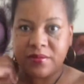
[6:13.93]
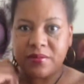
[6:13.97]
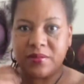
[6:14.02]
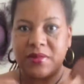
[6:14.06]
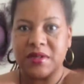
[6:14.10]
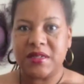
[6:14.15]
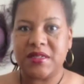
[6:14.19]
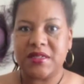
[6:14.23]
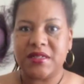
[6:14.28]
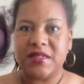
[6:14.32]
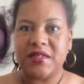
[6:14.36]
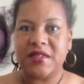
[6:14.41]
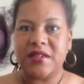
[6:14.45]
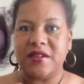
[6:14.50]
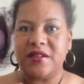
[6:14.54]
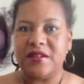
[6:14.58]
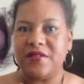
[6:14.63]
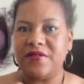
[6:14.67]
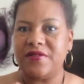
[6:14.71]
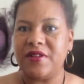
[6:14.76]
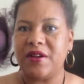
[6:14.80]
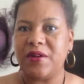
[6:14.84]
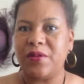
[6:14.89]
But still,
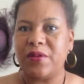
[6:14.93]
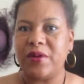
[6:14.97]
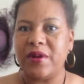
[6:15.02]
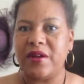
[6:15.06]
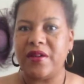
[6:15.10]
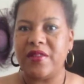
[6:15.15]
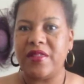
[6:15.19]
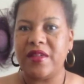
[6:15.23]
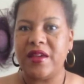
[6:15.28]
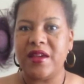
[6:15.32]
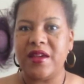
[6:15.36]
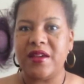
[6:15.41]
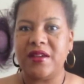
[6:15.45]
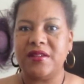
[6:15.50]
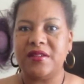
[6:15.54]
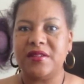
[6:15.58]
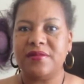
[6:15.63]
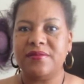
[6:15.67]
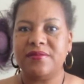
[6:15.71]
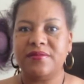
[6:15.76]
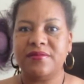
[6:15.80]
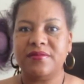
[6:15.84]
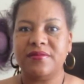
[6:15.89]
if I wear this,
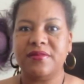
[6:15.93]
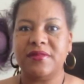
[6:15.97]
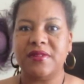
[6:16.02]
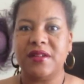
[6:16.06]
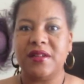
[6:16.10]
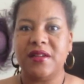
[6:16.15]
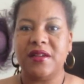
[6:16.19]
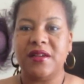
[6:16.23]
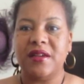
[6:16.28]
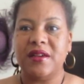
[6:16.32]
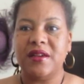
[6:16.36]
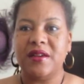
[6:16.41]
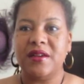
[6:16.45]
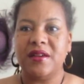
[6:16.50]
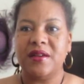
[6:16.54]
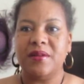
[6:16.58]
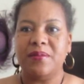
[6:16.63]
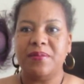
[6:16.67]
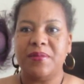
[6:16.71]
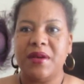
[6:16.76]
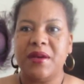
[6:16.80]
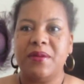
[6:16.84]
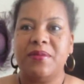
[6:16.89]

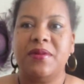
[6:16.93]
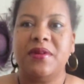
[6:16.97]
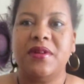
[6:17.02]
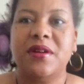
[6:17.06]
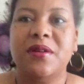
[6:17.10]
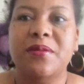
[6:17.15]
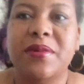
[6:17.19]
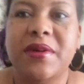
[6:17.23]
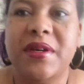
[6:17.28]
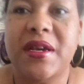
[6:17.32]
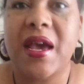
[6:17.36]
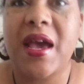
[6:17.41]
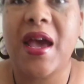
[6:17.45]
people don't be